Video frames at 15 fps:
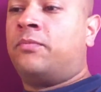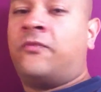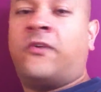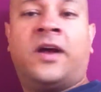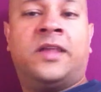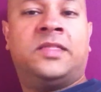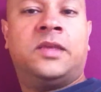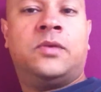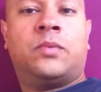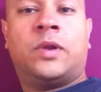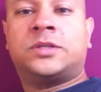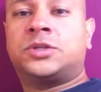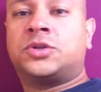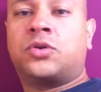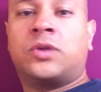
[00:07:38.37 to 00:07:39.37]
find the
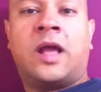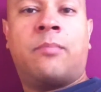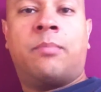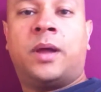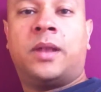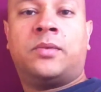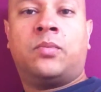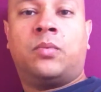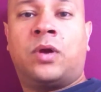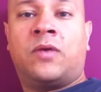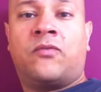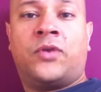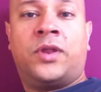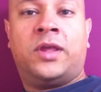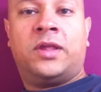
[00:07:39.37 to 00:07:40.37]
register now button
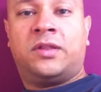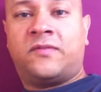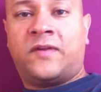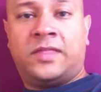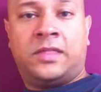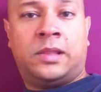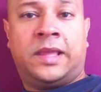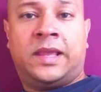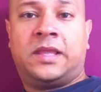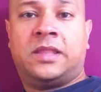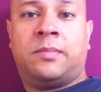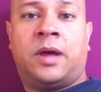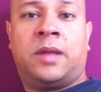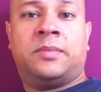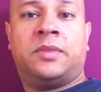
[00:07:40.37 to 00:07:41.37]
wherever it is. Find the link at
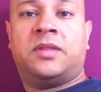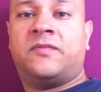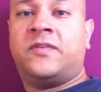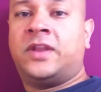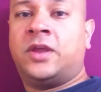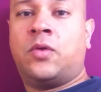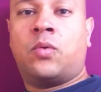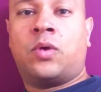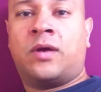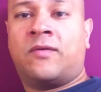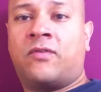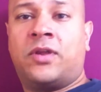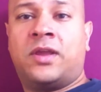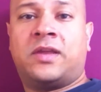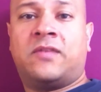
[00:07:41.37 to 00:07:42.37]
the bottom of this video,
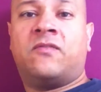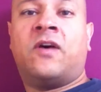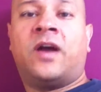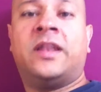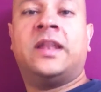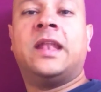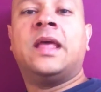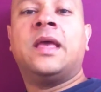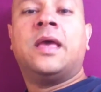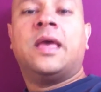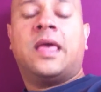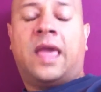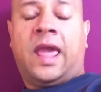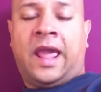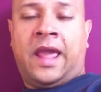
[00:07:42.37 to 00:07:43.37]
wherever you can find it,
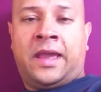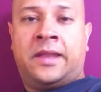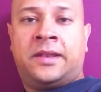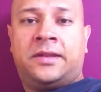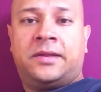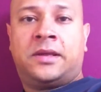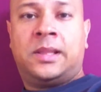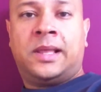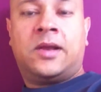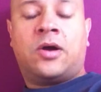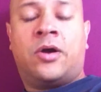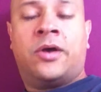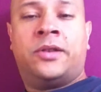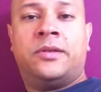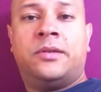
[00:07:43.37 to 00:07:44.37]
and click
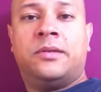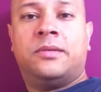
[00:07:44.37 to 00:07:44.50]
on